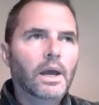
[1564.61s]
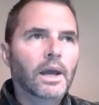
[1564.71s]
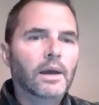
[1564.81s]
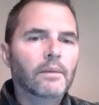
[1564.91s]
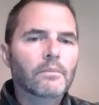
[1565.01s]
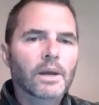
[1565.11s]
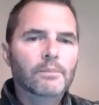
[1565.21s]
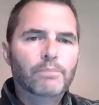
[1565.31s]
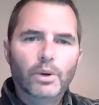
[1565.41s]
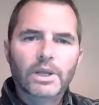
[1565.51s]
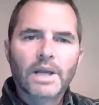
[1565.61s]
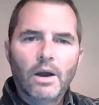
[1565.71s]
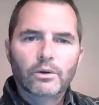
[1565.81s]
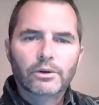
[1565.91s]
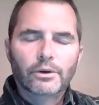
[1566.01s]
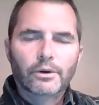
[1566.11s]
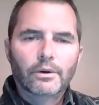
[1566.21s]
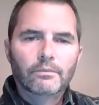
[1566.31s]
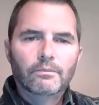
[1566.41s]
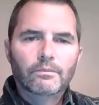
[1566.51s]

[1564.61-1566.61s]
and putting out your